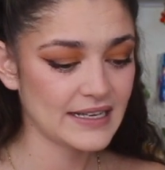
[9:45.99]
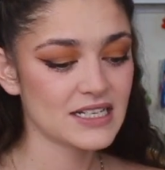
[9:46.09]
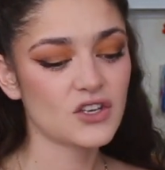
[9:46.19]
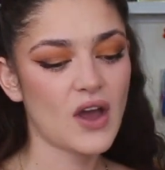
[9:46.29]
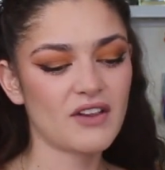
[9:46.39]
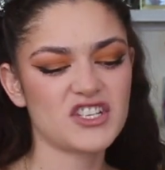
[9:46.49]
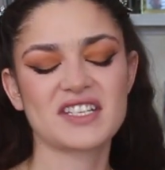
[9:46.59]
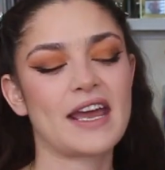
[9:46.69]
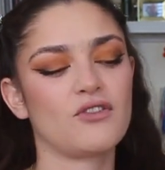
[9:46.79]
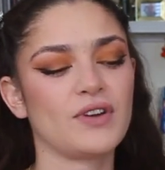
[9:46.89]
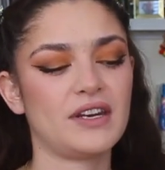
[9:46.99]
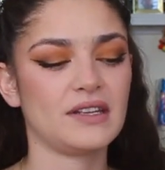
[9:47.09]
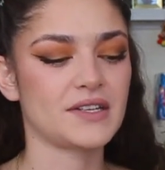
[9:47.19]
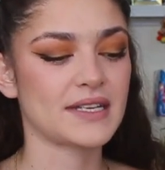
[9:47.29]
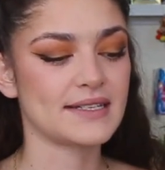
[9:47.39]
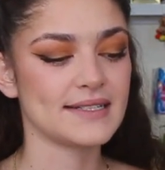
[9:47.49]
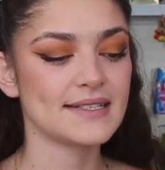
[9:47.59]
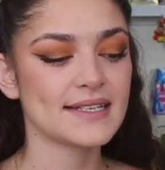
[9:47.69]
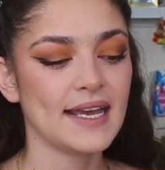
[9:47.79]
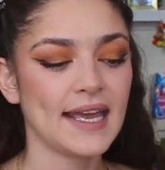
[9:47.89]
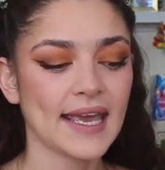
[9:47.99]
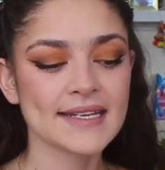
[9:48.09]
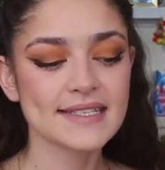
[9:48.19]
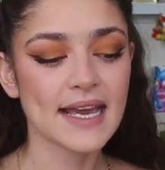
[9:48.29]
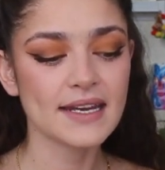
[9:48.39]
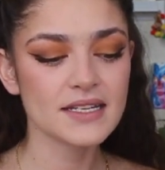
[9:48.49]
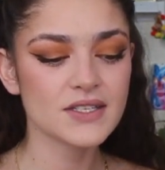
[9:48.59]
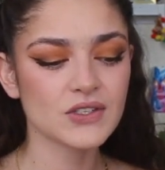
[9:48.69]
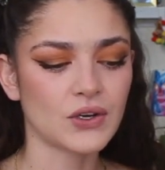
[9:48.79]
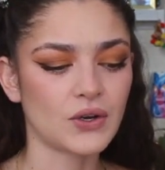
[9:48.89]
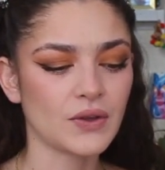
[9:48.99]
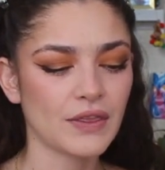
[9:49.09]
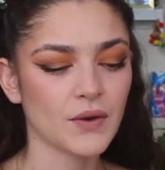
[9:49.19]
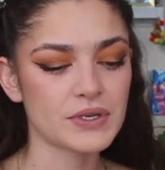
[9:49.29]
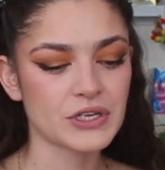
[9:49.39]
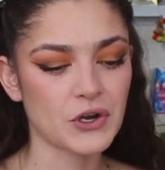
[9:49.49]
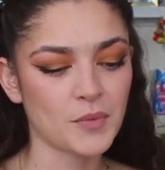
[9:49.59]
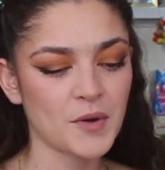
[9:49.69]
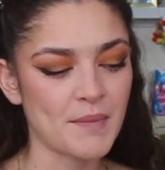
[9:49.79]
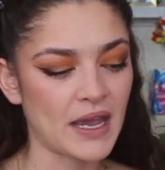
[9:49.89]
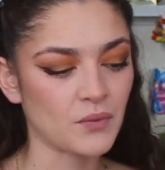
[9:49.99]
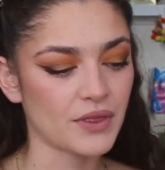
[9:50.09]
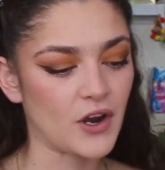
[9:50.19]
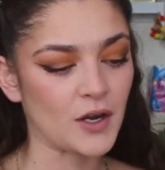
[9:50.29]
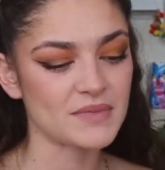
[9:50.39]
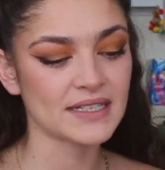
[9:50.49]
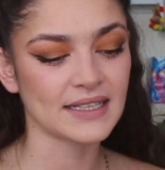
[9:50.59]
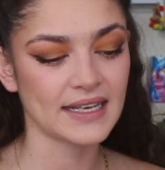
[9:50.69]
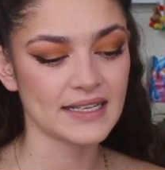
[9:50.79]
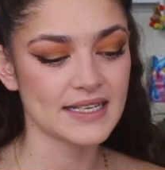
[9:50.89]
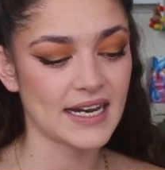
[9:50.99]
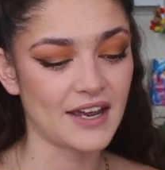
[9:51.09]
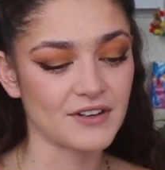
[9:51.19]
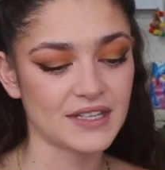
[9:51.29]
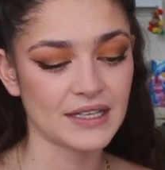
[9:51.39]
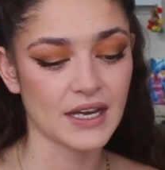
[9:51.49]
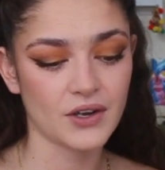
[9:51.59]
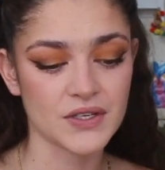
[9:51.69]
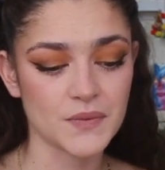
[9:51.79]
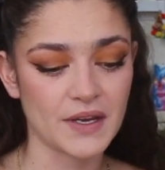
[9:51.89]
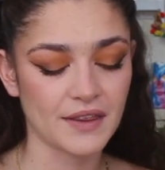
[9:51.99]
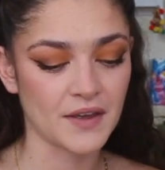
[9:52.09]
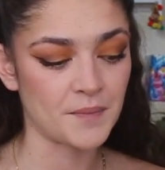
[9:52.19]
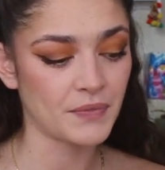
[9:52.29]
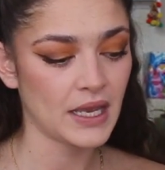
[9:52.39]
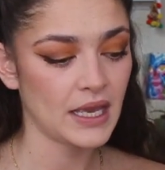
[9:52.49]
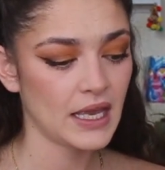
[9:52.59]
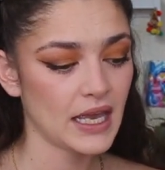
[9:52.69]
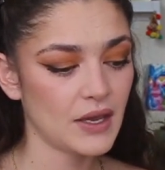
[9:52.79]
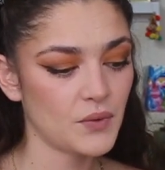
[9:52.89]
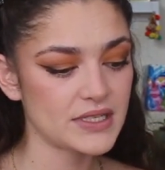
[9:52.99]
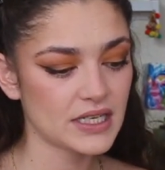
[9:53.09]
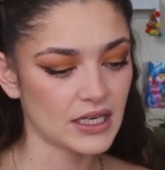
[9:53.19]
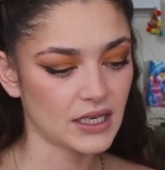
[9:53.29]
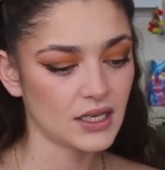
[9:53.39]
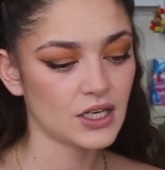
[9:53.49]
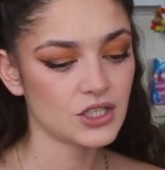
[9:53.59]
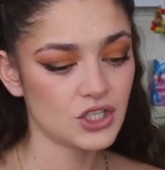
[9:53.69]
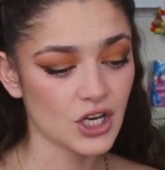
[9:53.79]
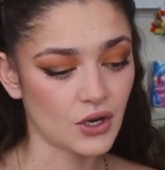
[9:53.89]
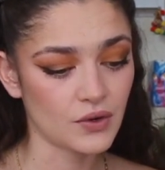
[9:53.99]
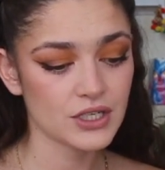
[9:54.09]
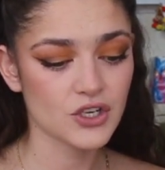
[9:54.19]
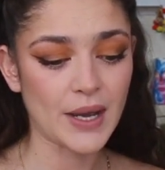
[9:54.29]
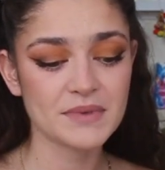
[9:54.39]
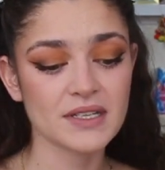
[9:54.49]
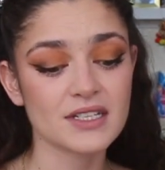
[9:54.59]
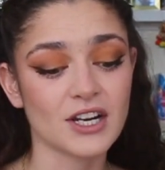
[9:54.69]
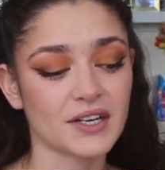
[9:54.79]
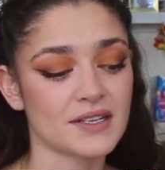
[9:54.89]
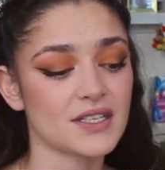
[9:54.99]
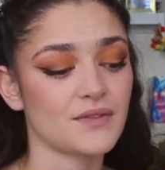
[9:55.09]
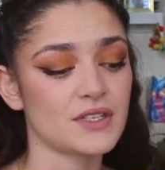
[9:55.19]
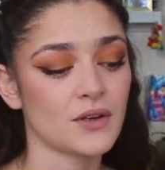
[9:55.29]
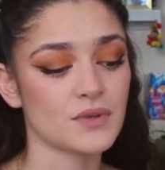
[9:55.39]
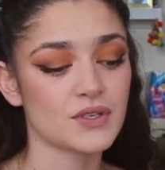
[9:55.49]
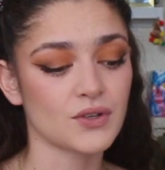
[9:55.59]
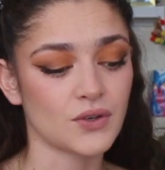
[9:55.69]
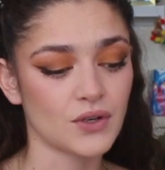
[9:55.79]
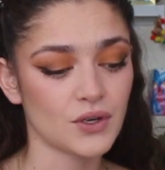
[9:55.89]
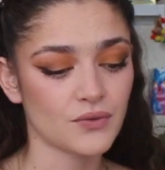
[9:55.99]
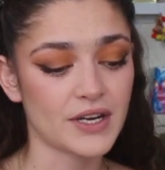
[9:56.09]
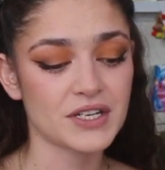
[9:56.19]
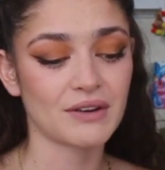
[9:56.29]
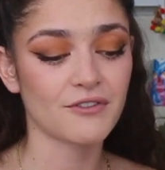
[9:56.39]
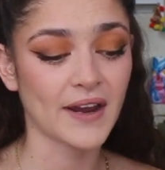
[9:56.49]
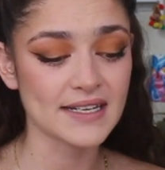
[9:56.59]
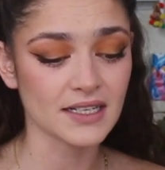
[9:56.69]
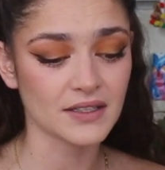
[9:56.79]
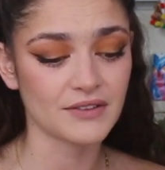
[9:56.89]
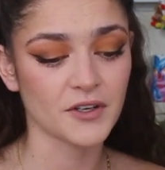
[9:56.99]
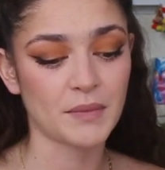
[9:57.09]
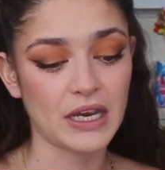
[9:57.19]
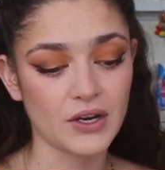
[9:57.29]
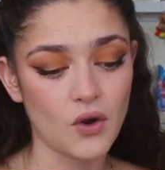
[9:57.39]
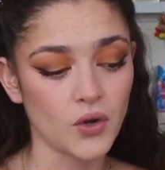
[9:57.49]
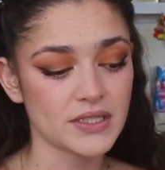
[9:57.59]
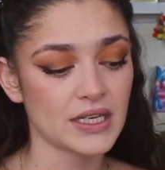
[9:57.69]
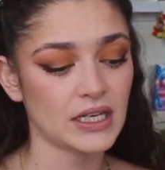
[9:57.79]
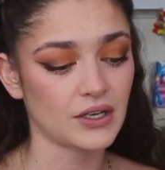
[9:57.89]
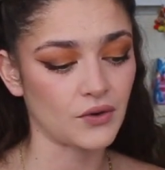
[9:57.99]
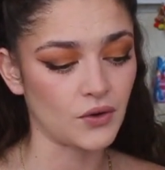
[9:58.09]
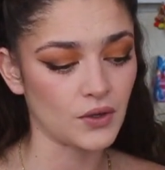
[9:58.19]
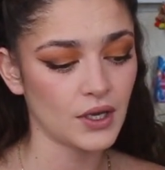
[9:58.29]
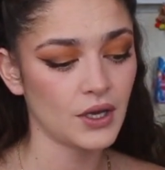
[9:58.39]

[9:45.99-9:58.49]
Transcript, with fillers: So I'll just like read a little sentence. Inside his skull, there was a normal man with arms and legs and everything that goes with them. It was he, Joe, trapped in the darkness of his own skull, rushing frantically from ear hole to ear hole.